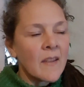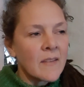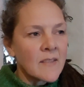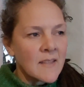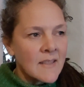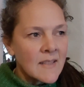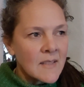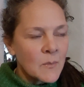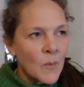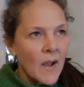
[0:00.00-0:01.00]
So this
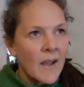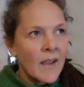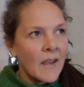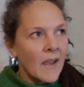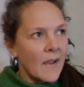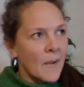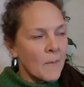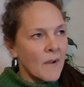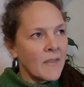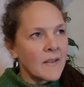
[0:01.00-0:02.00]
is why
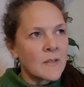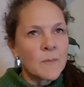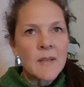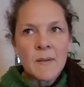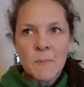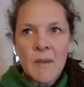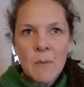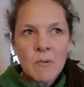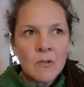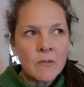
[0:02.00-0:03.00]
I think sometimes
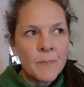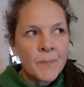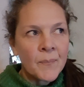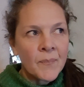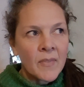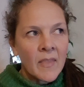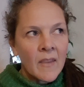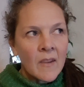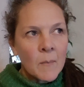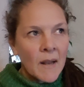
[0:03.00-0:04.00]
people
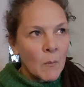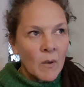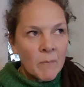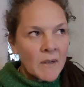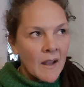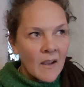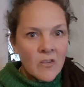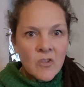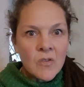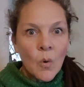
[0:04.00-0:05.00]
can be like, well, I've been
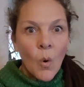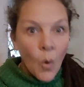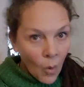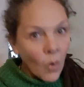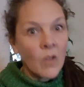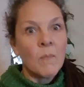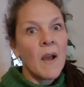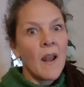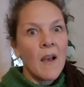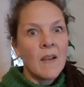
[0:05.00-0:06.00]
anxious all of
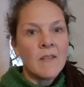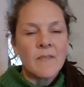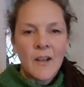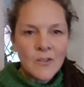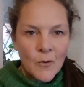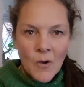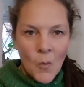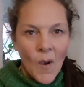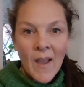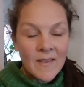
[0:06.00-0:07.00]
my life. I don't know
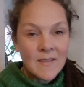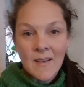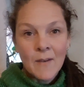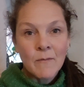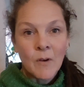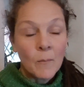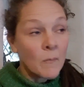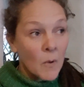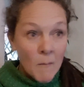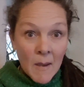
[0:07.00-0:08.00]
where this came from.
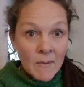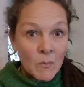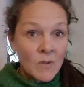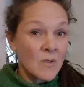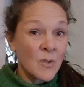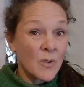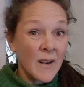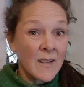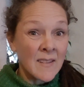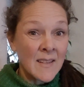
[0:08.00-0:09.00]
But maybe it wasn't your
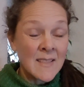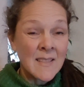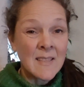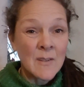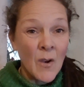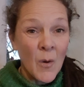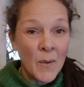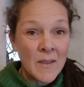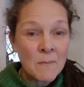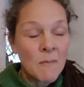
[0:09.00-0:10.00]
anxiety to start
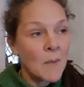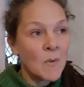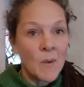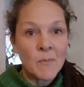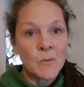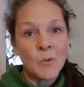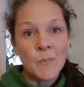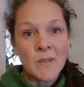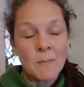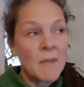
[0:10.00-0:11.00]
with. Maybe you
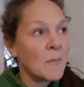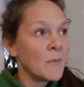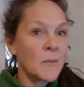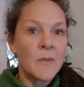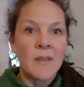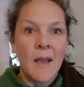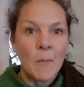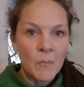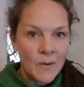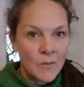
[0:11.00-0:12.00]
absorbed it. Maybe it's something that
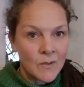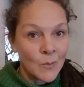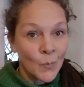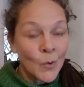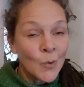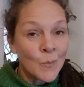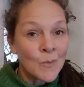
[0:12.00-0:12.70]
happened when you were in the womb.